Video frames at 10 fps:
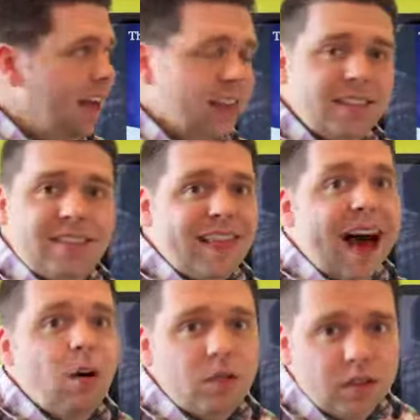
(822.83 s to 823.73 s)
It's
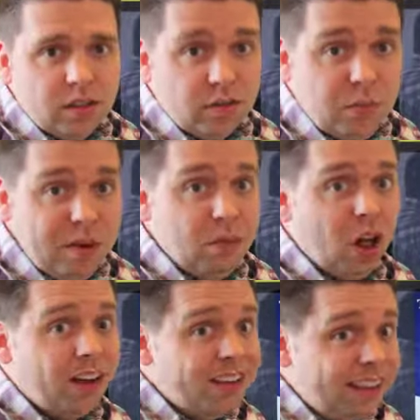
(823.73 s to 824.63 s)
thousands of people
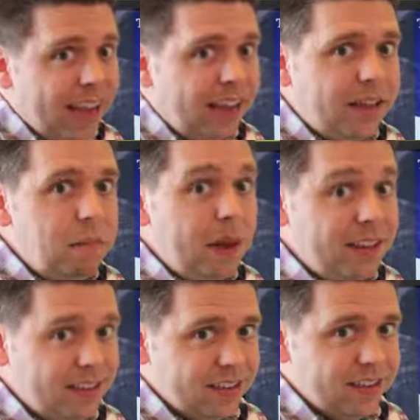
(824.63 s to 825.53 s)
on a daily
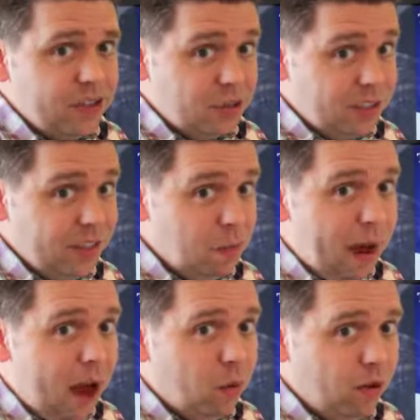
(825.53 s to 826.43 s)
basis. Do you see the
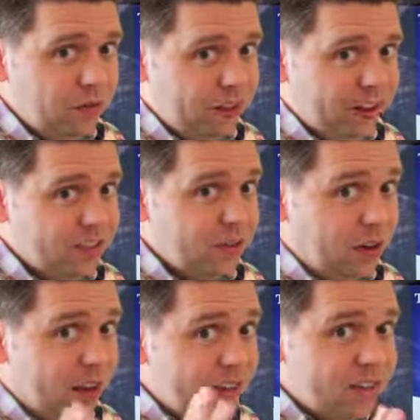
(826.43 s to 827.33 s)
power of this?
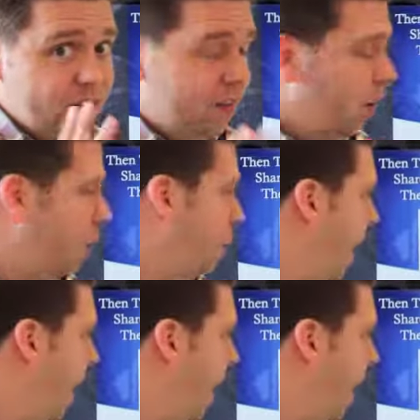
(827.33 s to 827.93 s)
Okay, this is very